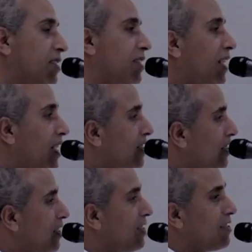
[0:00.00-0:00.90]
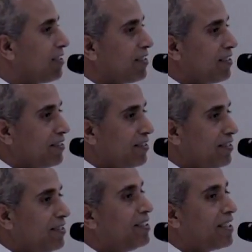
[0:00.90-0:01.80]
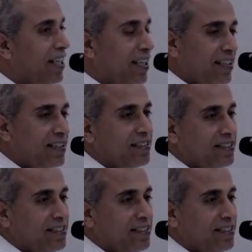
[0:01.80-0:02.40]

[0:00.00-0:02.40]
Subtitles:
then I suggest try.